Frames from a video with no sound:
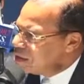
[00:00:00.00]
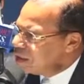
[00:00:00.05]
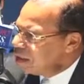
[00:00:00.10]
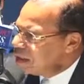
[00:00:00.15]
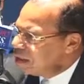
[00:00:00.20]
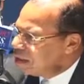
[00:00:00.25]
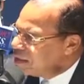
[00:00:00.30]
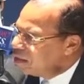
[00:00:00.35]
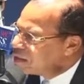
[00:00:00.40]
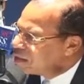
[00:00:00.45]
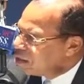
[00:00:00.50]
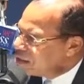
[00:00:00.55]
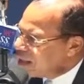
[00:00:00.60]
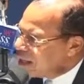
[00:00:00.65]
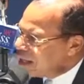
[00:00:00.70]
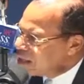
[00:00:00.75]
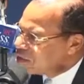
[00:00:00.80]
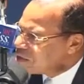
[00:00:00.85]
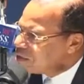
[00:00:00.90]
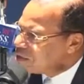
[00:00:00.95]
an
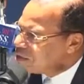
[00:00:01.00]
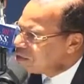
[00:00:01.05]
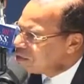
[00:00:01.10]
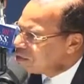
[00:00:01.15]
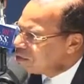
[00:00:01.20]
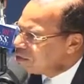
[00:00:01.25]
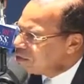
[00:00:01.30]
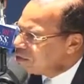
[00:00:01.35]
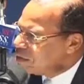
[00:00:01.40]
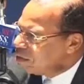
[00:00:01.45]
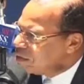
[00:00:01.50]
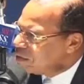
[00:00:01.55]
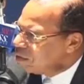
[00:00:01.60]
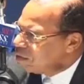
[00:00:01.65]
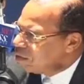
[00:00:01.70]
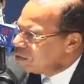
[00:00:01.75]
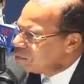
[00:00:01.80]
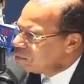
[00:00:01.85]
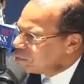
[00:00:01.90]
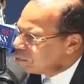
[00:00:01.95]
international
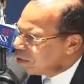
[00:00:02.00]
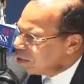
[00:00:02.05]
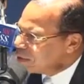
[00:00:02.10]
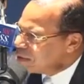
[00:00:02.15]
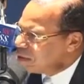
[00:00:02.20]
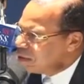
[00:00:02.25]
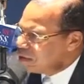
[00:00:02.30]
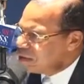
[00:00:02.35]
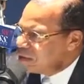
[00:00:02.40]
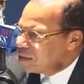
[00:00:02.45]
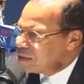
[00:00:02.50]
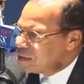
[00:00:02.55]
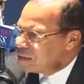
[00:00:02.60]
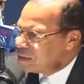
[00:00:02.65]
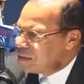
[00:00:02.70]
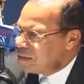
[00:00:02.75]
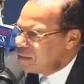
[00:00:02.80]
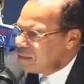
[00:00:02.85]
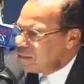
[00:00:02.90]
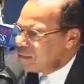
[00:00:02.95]
presence.